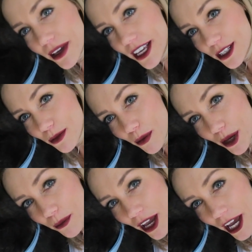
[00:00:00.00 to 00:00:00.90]
He's my
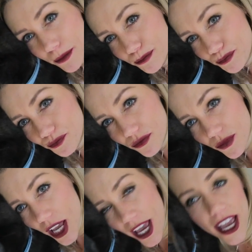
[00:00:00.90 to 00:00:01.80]
big man,
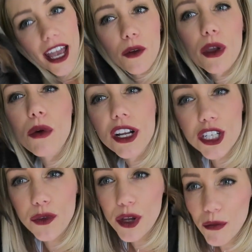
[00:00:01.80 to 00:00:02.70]
and we want
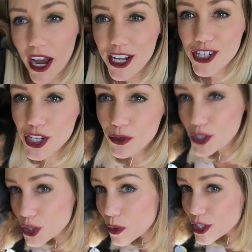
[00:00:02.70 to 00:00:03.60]
to remind you
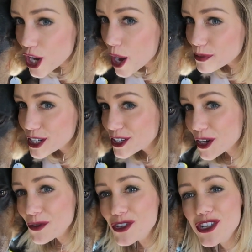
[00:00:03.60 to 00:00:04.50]
to adopt and
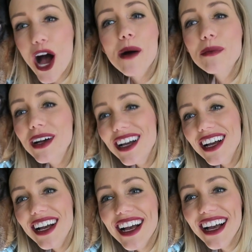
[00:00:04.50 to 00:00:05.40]
don't shop,
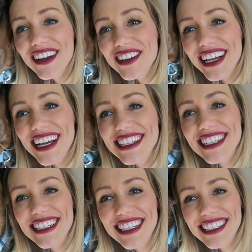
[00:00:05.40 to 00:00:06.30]
because
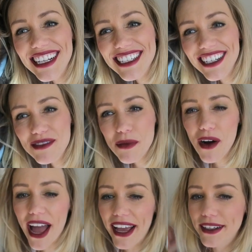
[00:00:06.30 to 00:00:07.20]
he's such a good
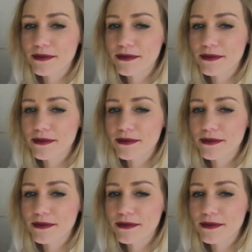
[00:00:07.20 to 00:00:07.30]
boy.